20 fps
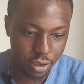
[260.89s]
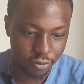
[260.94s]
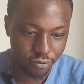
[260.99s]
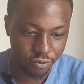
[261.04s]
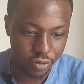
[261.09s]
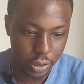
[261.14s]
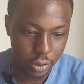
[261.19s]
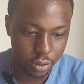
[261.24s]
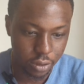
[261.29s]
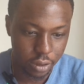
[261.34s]
You
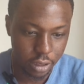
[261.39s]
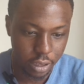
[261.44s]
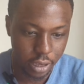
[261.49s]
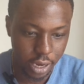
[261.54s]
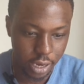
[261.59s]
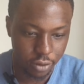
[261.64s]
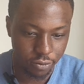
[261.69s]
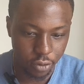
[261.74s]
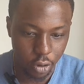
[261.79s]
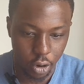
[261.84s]
have folders in
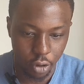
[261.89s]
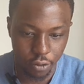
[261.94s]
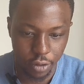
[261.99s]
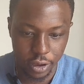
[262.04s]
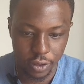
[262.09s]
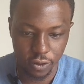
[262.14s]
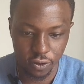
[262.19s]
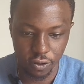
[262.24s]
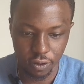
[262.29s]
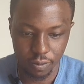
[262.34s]
kind of
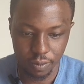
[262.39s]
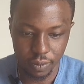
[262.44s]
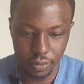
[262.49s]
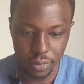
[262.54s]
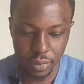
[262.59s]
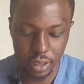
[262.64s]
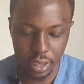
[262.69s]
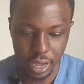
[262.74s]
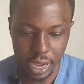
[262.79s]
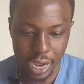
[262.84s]
orange.
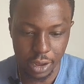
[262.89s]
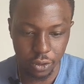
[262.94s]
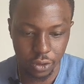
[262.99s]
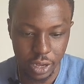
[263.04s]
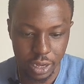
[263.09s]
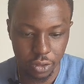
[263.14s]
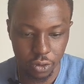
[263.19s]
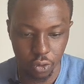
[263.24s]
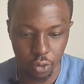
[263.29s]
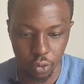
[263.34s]
How
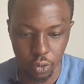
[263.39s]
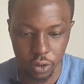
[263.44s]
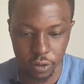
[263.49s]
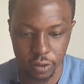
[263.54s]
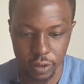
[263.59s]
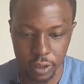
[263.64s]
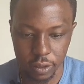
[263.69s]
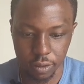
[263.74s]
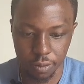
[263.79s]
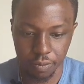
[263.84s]
did I do all
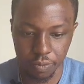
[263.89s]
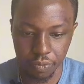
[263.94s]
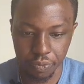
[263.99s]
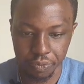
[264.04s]
of this?